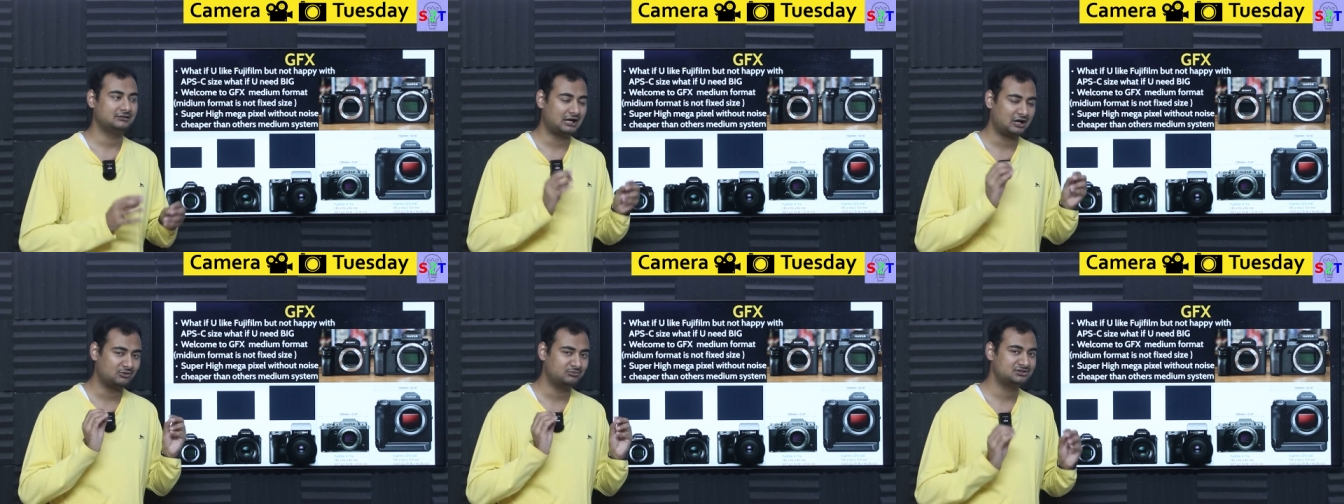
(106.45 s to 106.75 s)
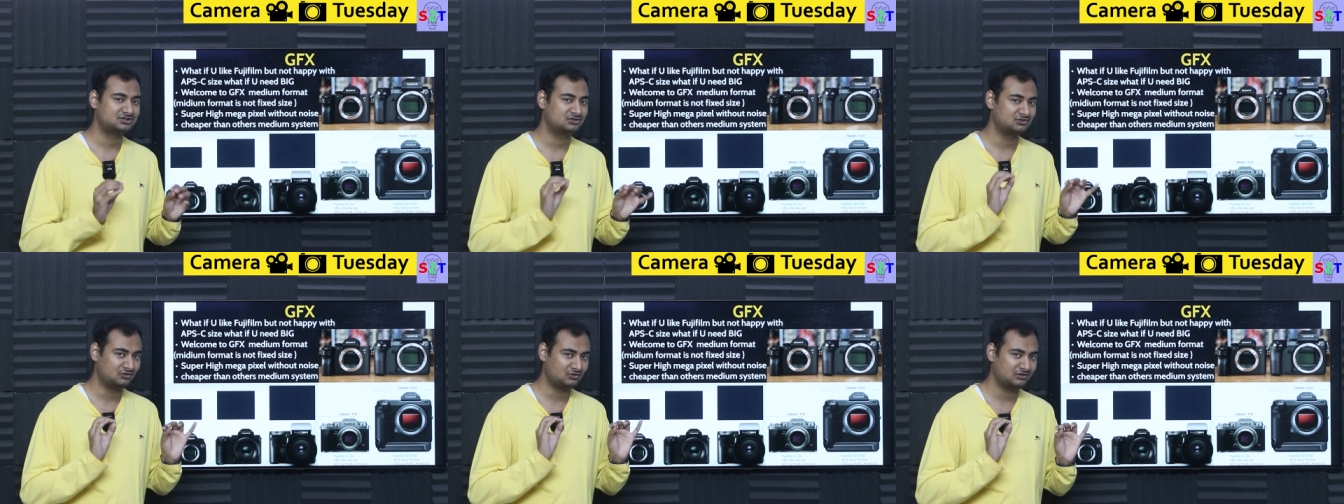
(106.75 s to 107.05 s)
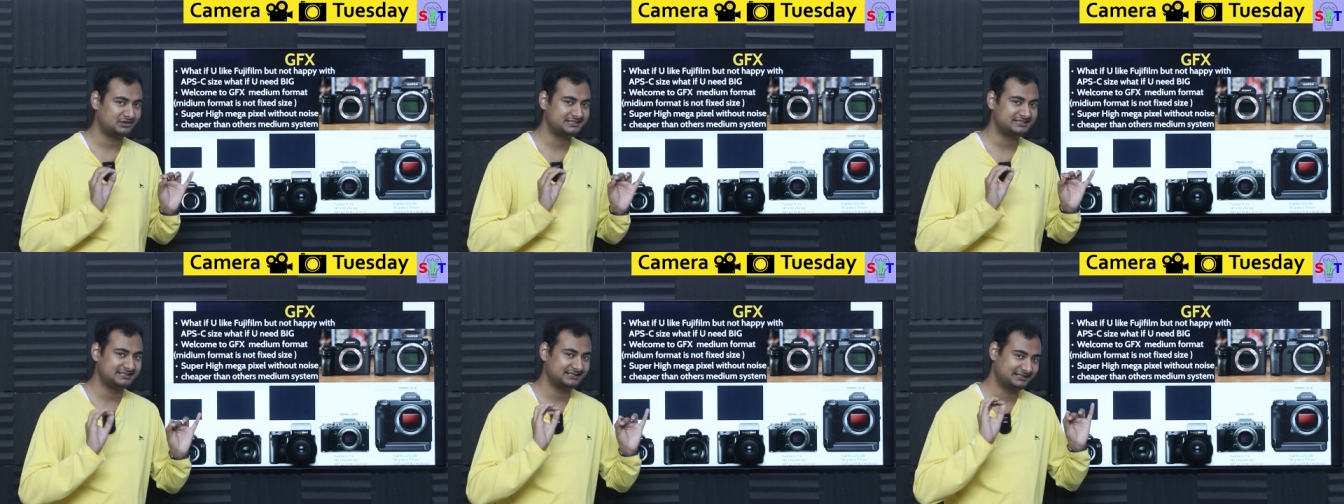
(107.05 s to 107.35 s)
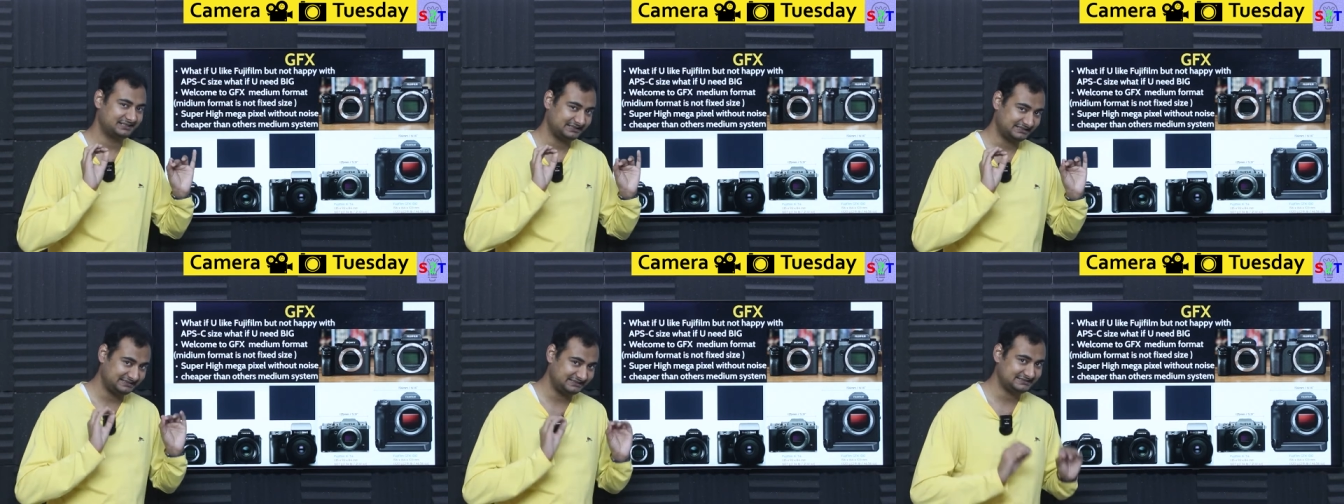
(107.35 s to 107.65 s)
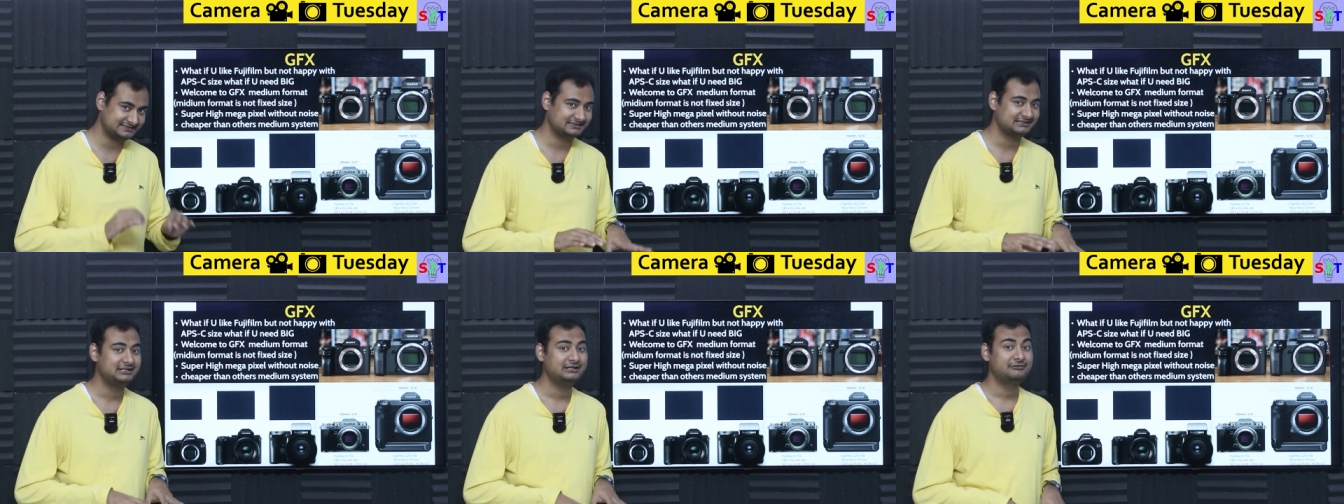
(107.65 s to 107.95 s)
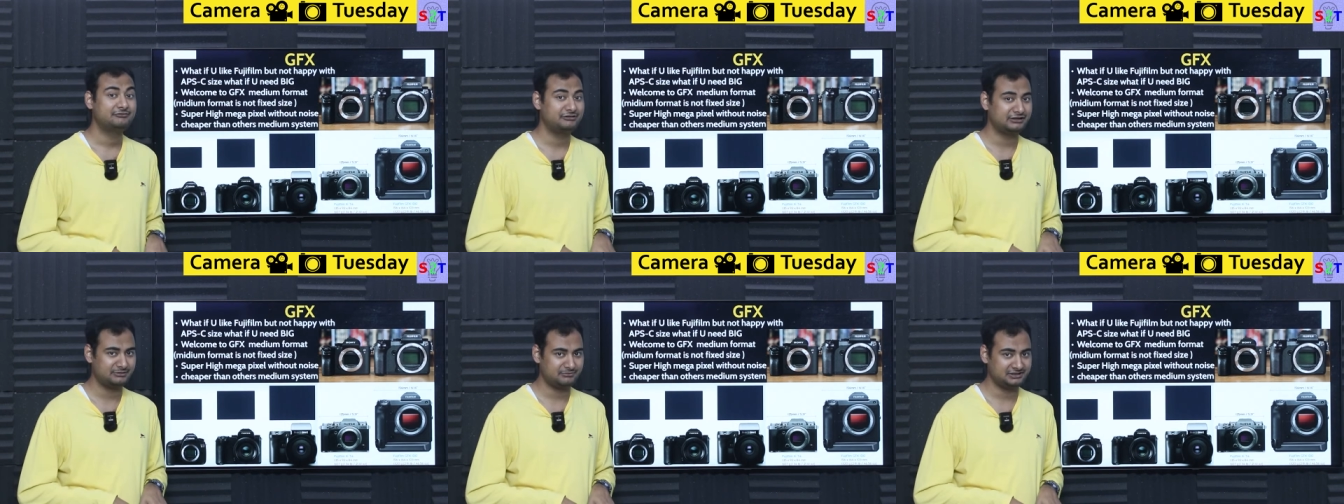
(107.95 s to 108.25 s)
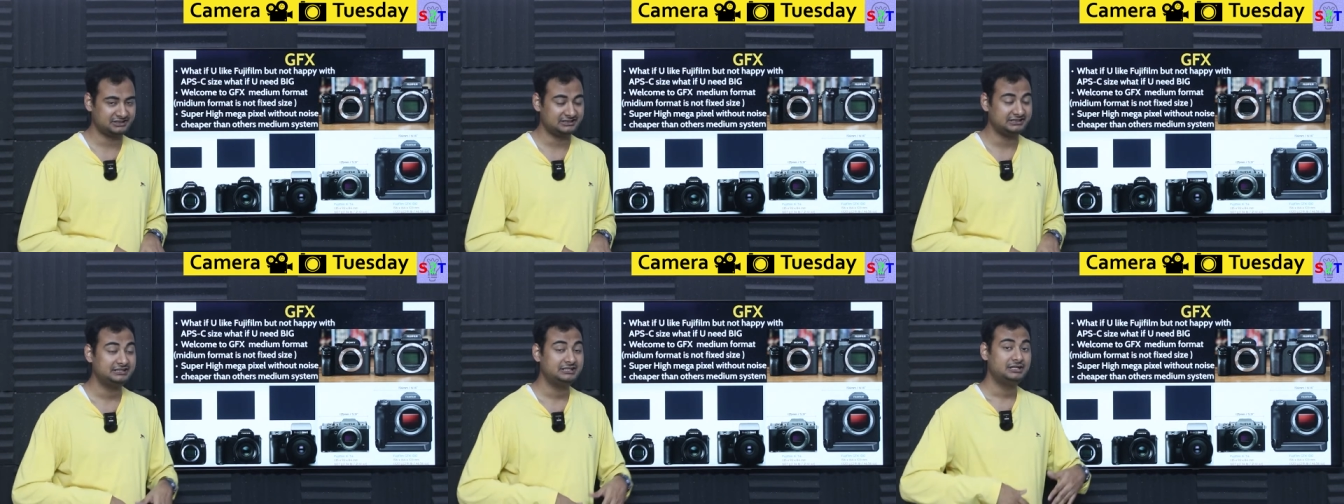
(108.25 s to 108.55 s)
how much noise there is
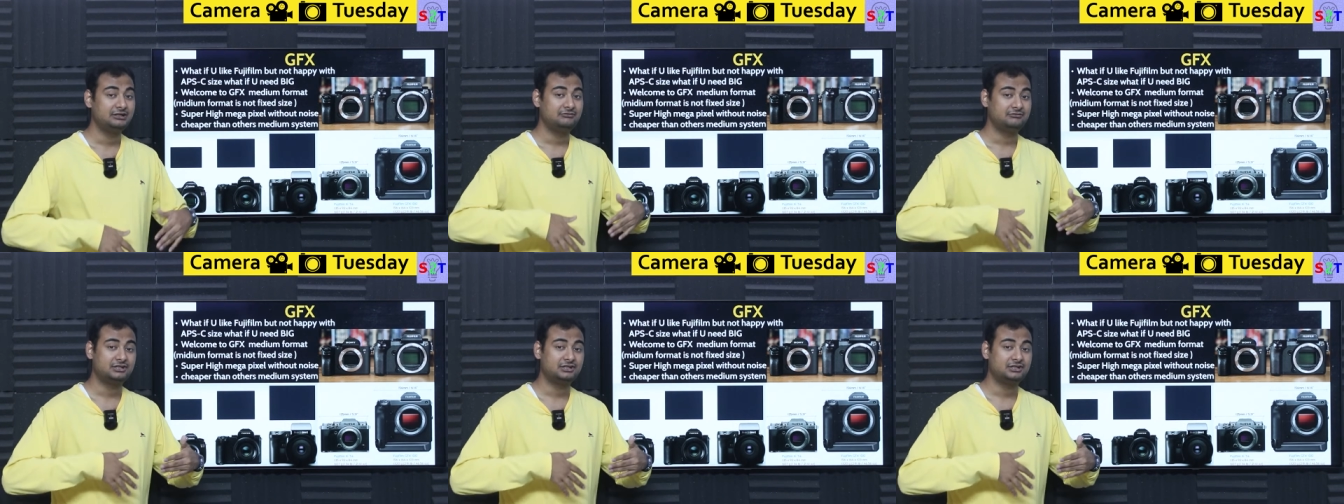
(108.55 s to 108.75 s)
fundamentally.